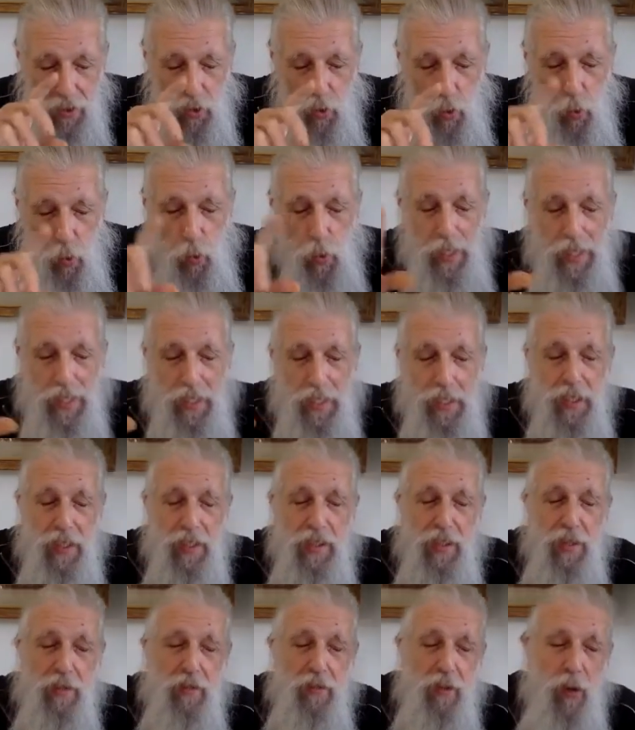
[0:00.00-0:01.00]
the
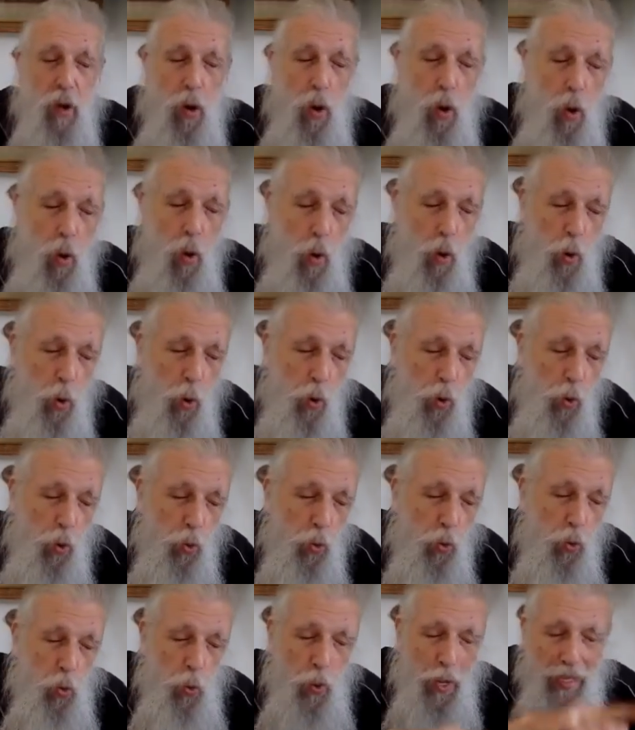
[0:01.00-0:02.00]
witness of the whole
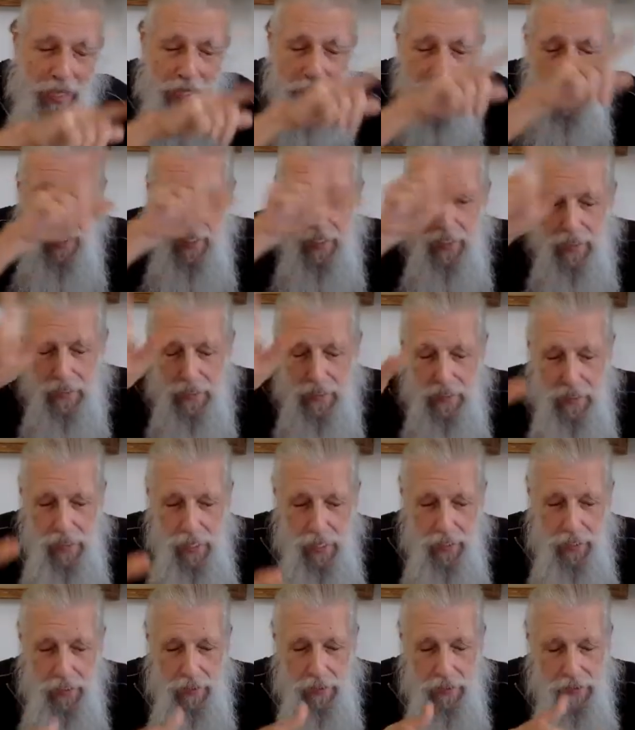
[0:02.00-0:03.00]
waking
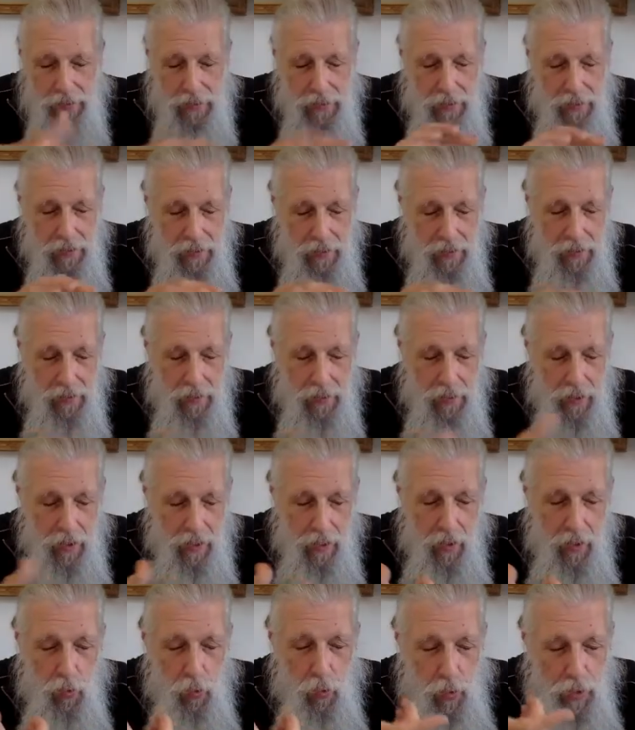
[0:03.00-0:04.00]
state
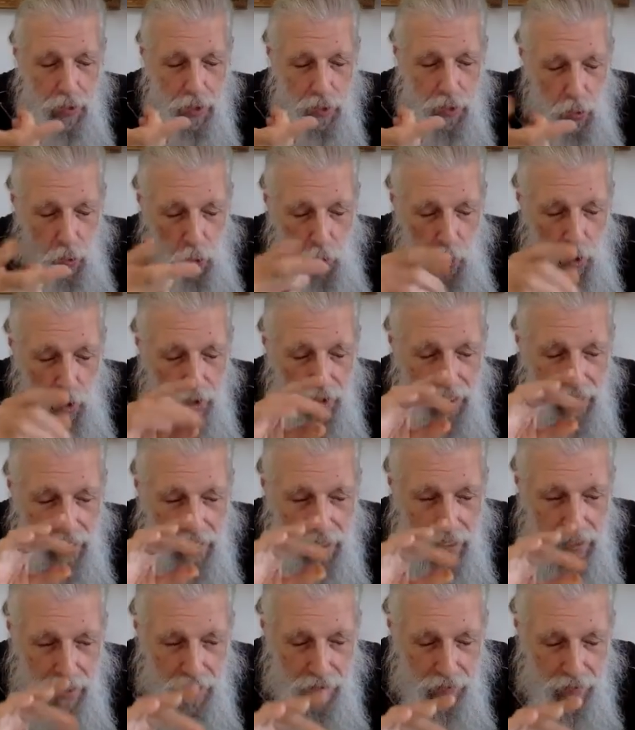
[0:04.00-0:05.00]
in which all the
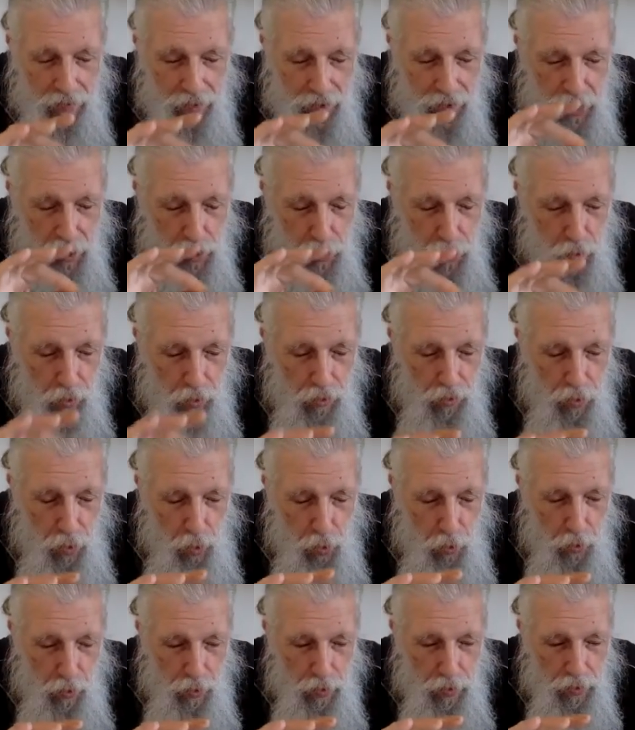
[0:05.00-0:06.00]
individual
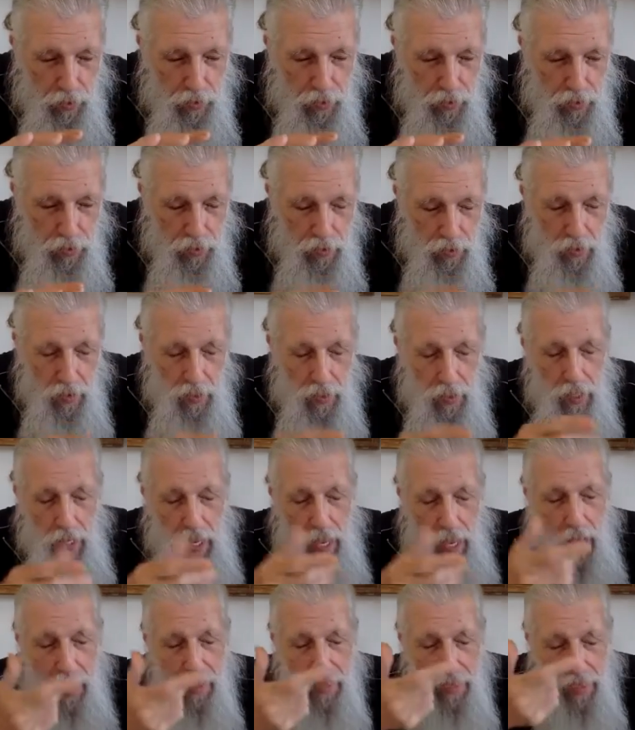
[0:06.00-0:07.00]
knowers
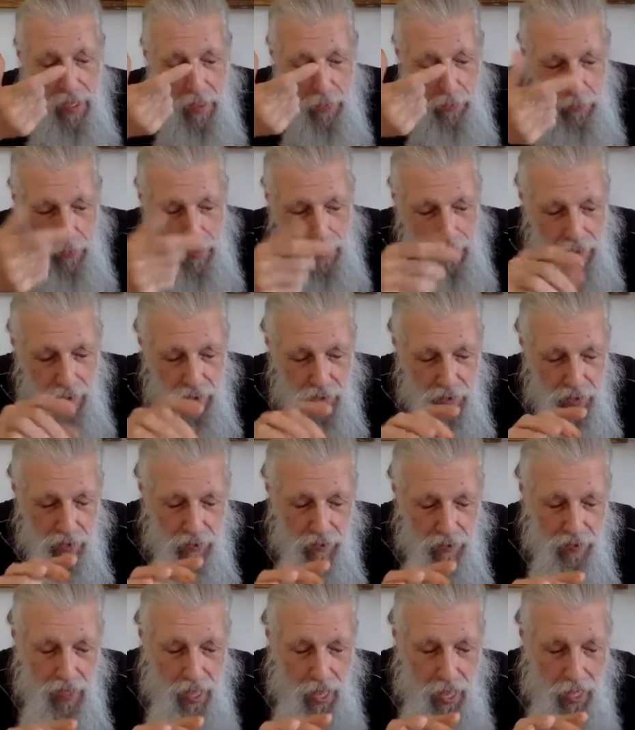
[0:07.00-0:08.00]
and their means
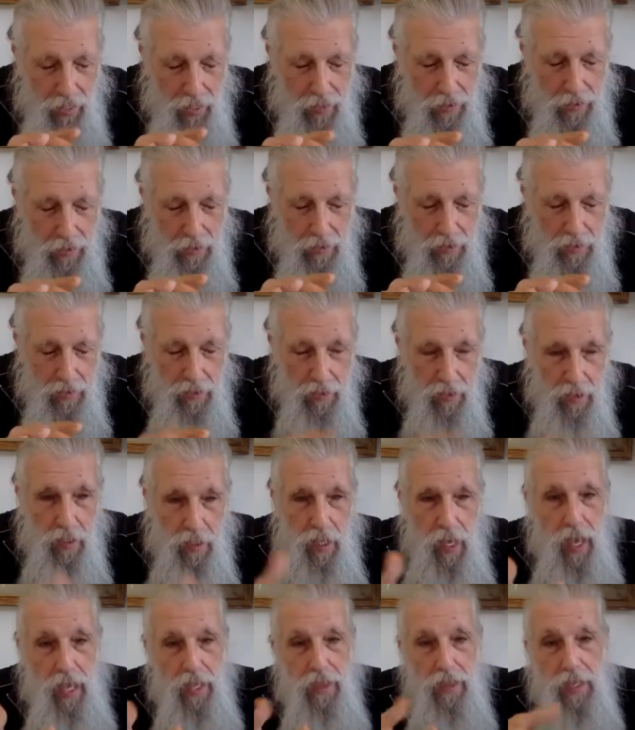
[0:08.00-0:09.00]
of knowledge
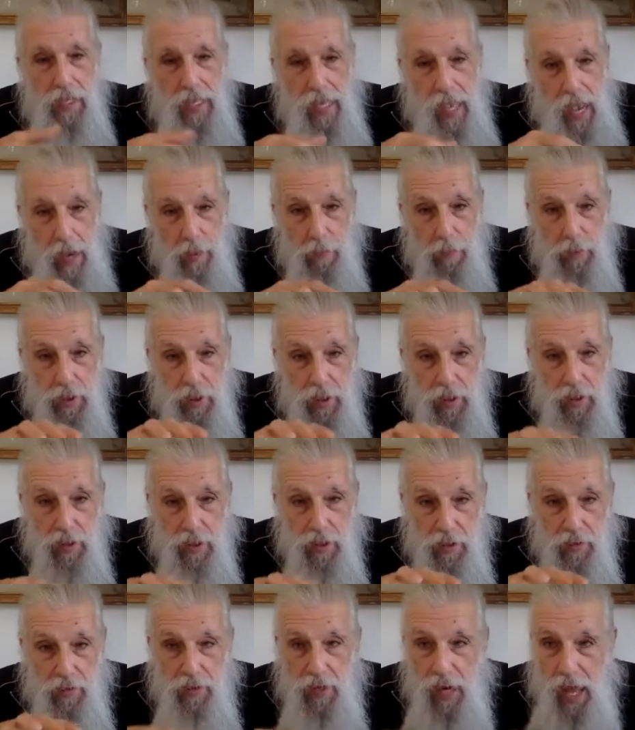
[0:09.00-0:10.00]
and the objects
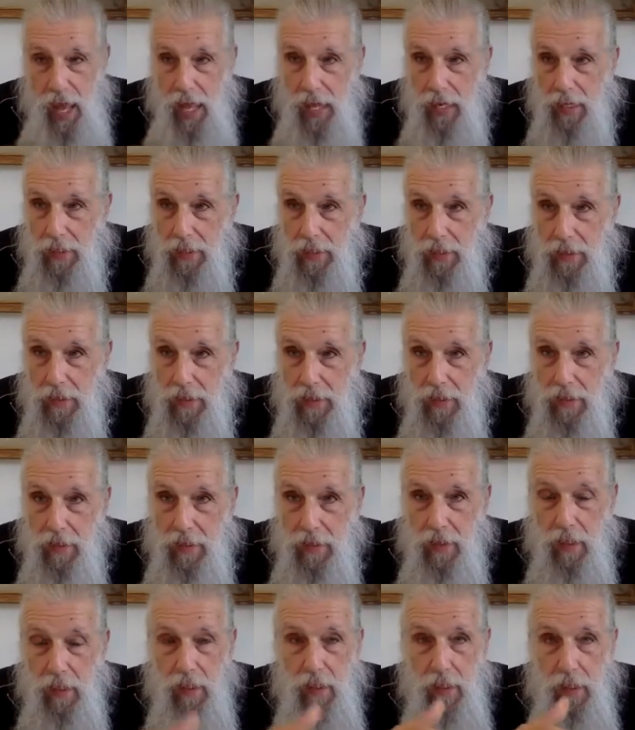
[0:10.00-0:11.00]
of knowledge,
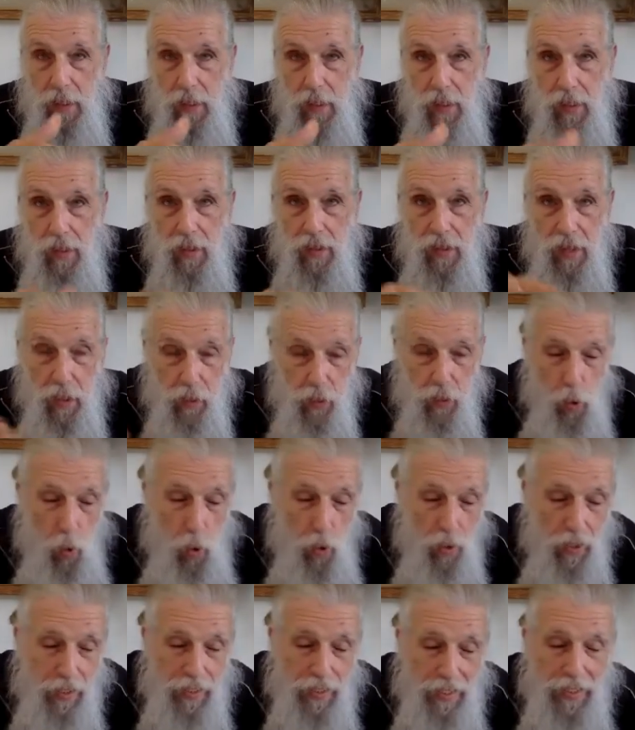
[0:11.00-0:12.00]
they're
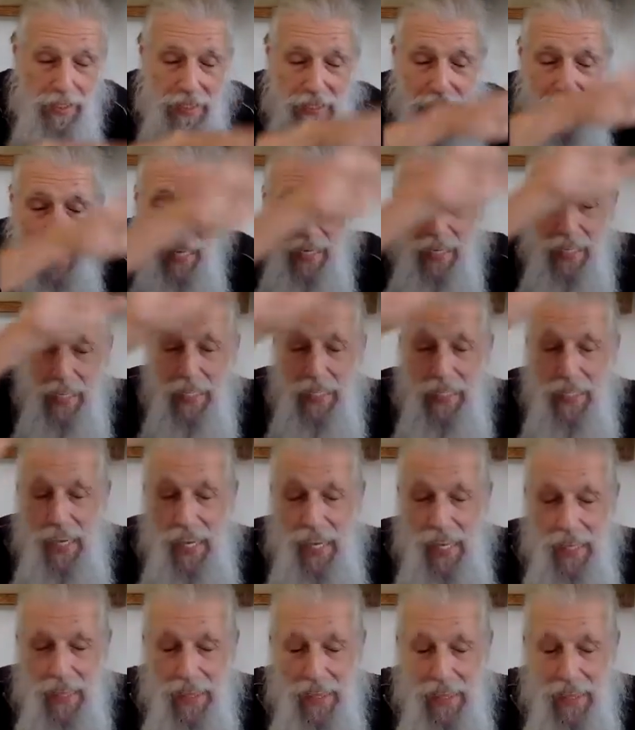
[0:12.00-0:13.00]
all contained
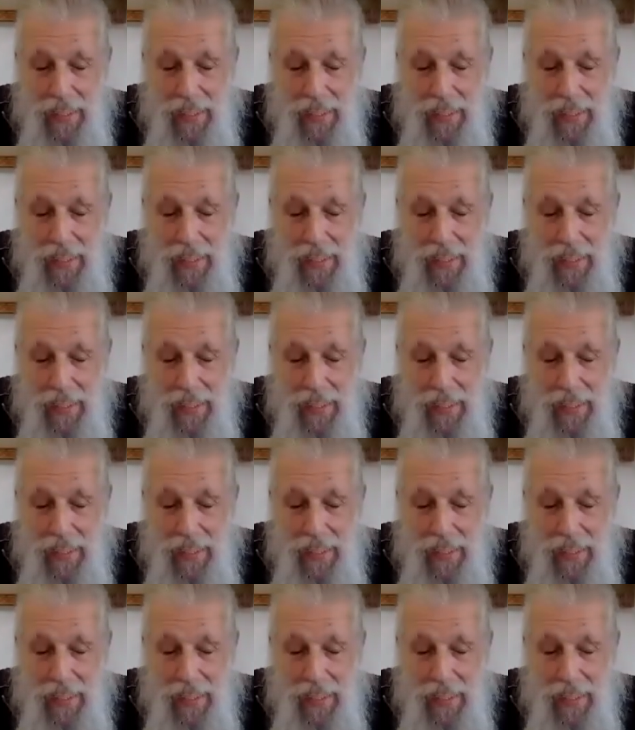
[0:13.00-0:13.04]
in